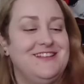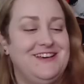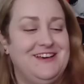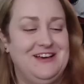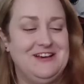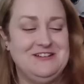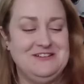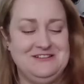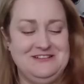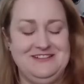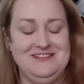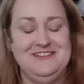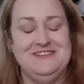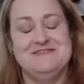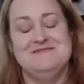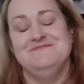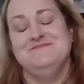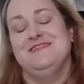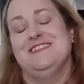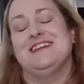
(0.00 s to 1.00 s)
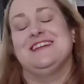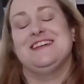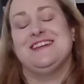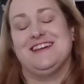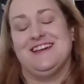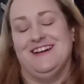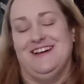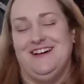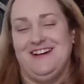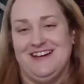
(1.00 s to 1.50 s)
Oh my
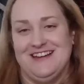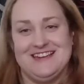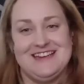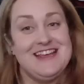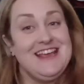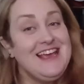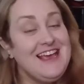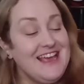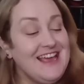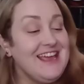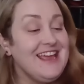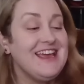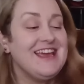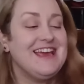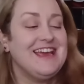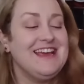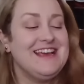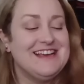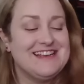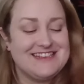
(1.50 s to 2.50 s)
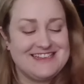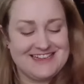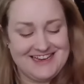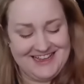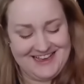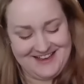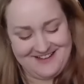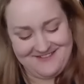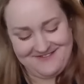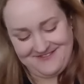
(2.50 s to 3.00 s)
god, it is
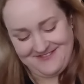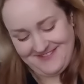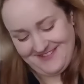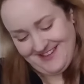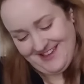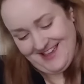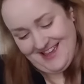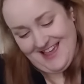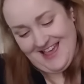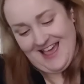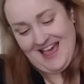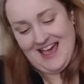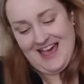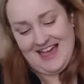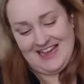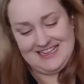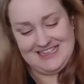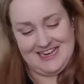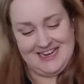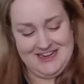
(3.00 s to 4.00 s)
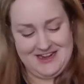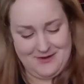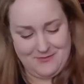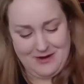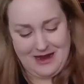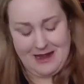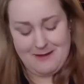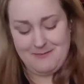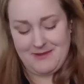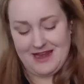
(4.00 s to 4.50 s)
love. I don't know where
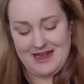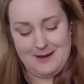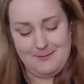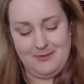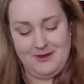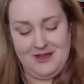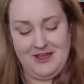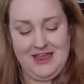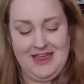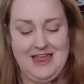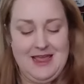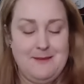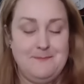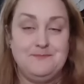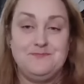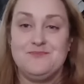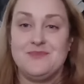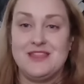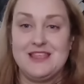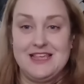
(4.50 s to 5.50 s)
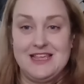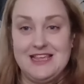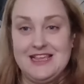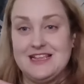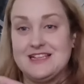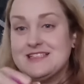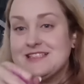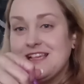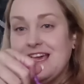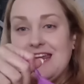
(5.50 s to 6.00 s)
I'm going to put him.
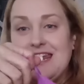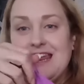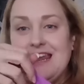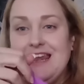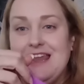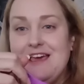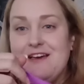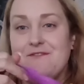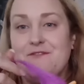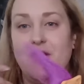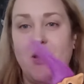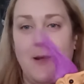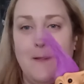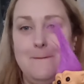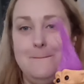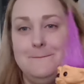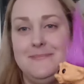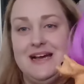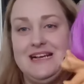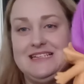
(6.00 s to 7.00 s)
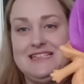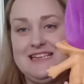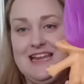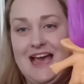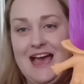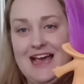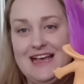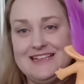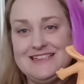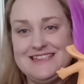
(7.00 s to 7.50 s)
He's going to live on my
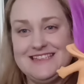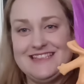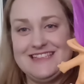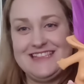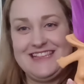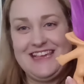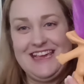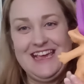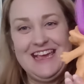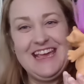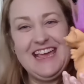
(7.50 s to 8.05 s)
desk.